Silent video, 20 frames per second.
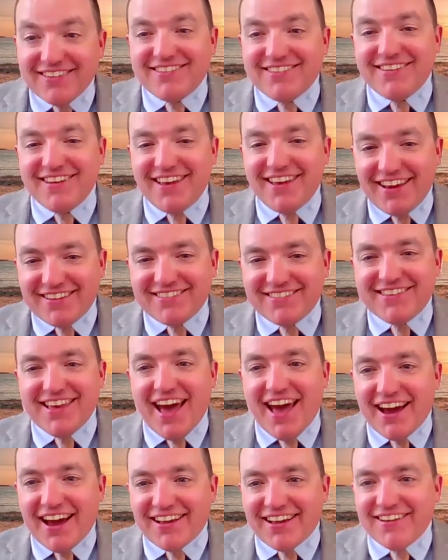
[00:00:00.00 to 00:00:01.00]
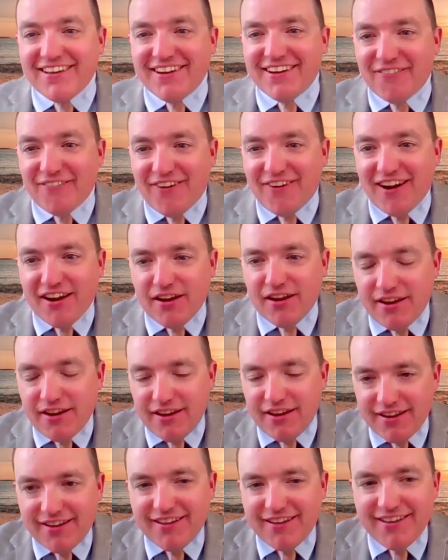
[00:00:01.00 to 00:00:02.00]
and in what context,
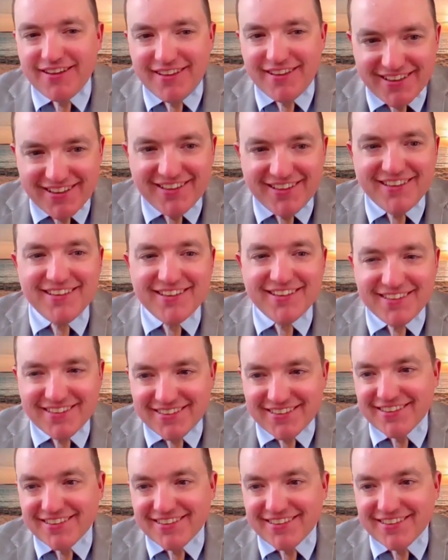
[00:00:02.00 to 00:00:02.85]
and